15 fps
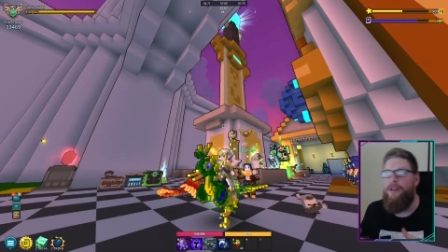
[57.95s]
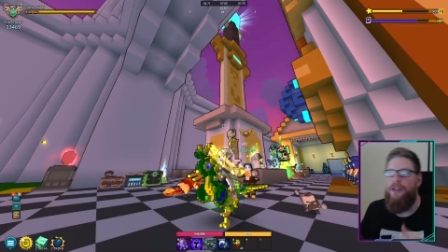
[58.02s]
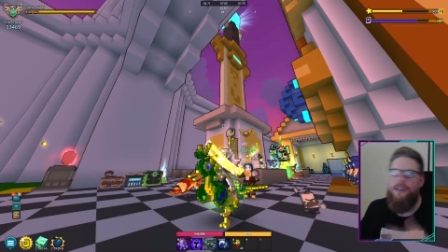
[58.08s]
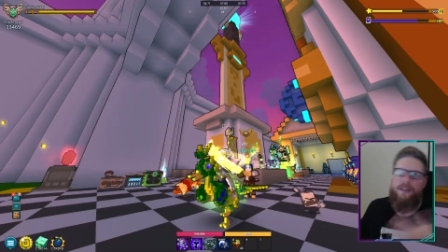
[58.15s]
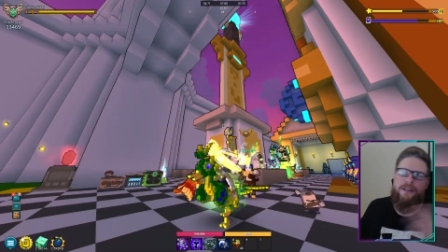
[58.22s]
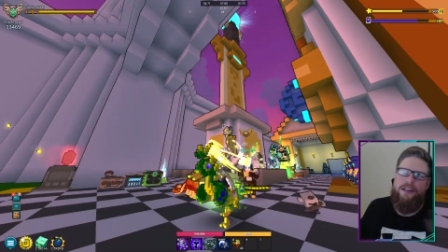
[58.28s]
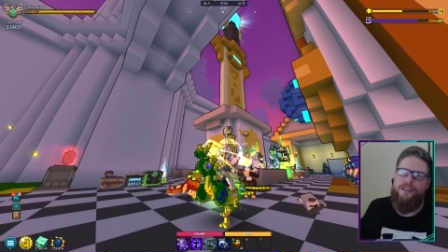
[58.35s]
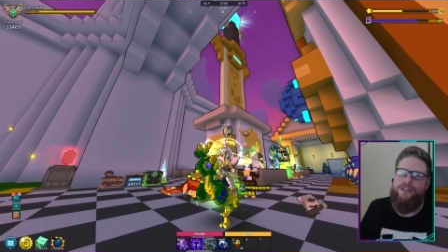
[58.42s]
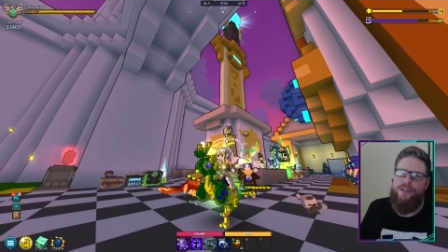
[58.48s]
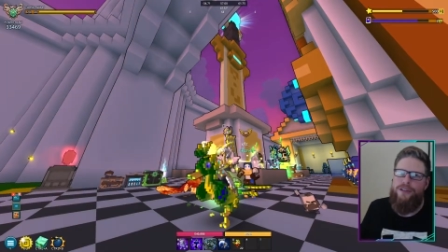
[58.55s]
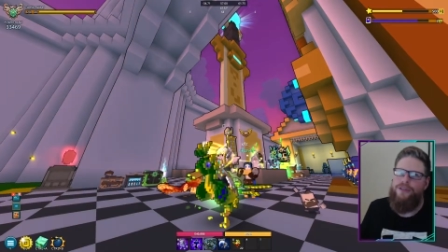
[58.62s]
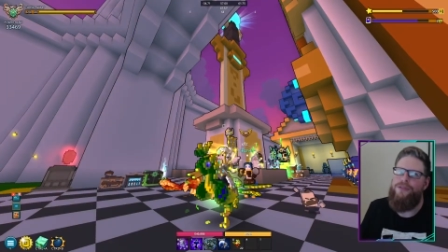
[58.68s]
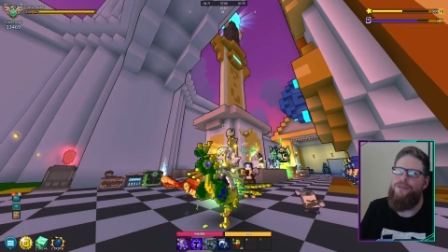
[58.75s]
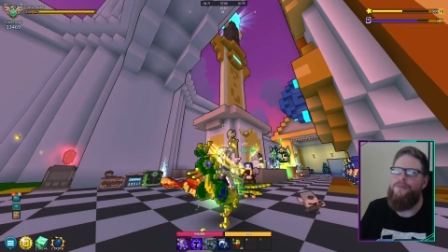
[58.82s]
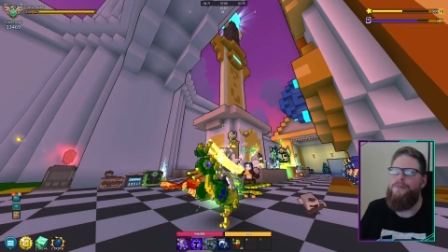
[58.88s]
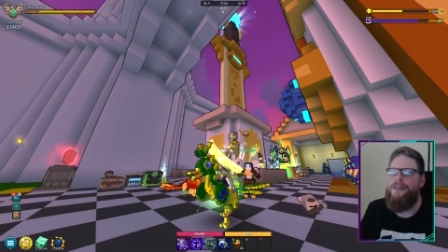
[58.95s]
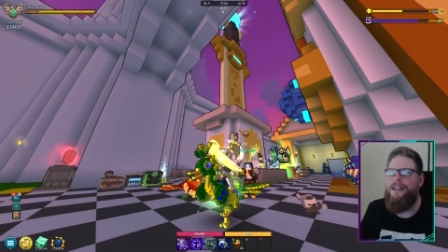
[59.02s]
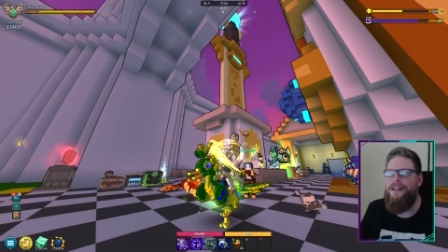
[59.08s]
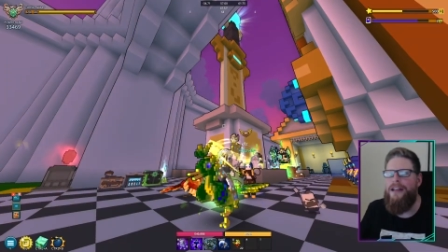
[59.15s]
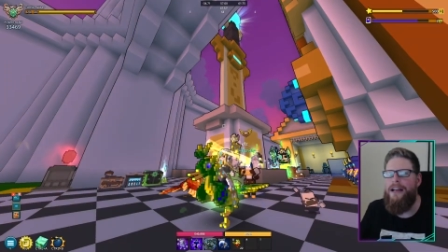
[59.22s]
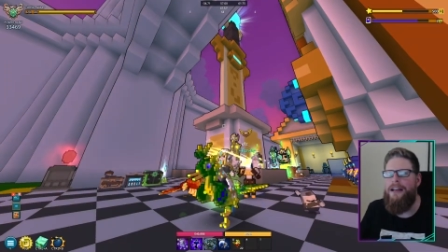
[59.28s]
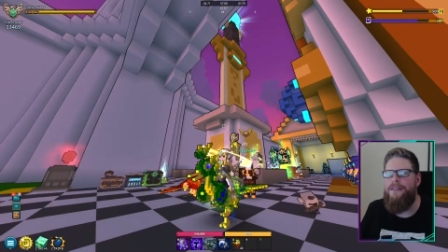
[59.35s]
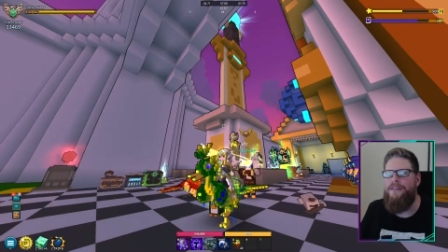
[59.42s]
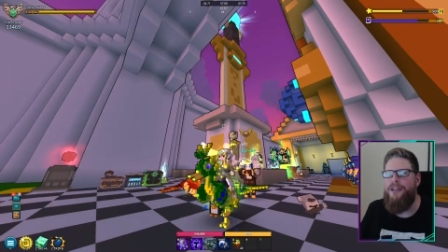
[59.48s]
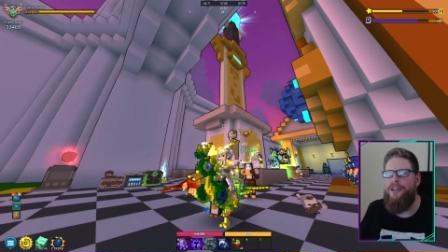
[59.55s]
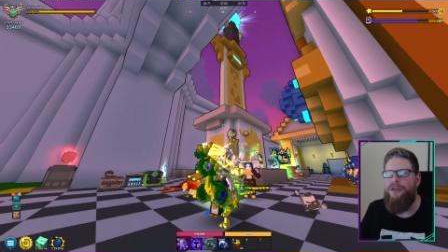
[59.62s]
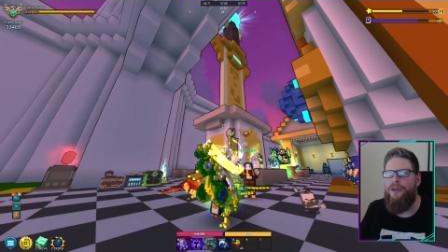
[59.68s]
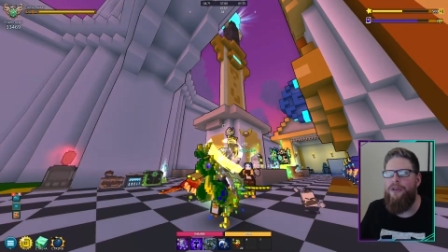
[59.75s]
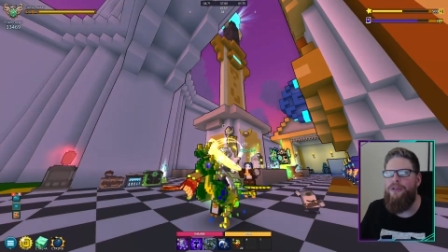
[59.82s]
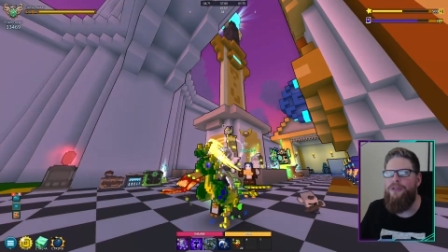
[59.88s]
That's gonna also be live
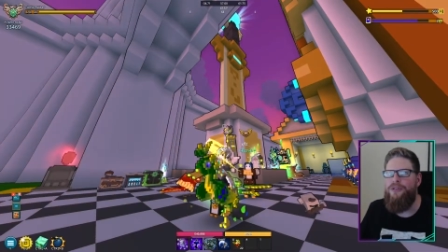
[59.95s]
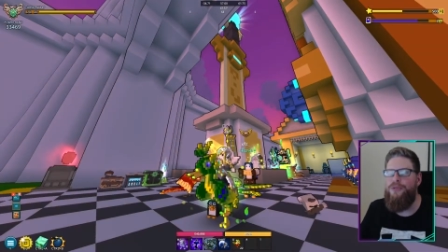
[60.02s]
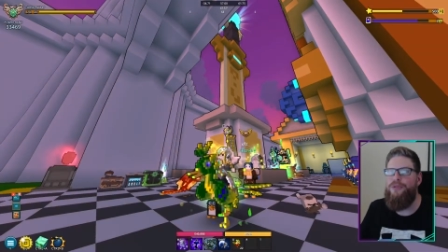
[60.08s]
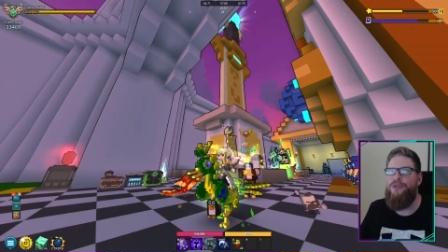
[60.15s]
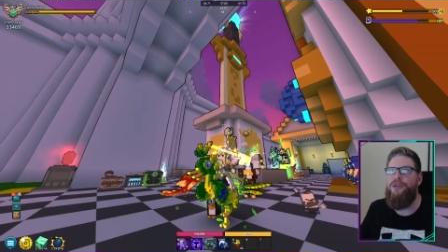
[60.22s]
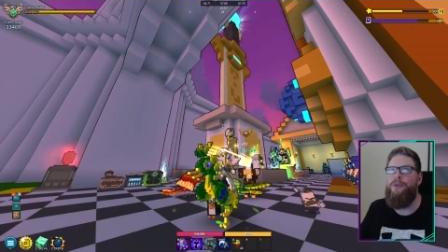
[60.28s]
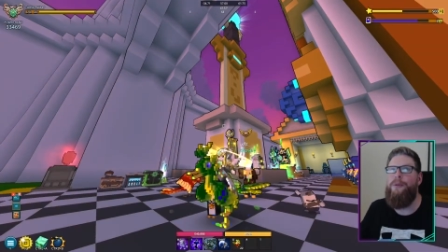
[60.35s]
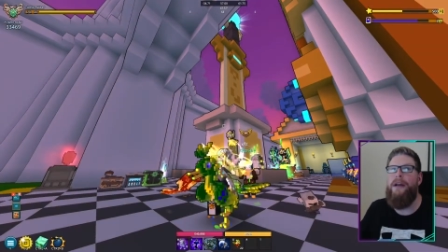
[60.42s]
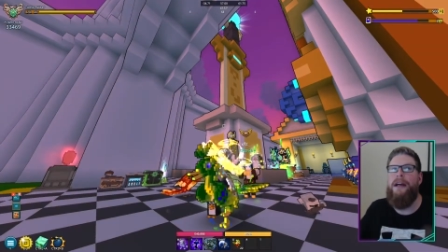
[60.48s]
here on YouTube.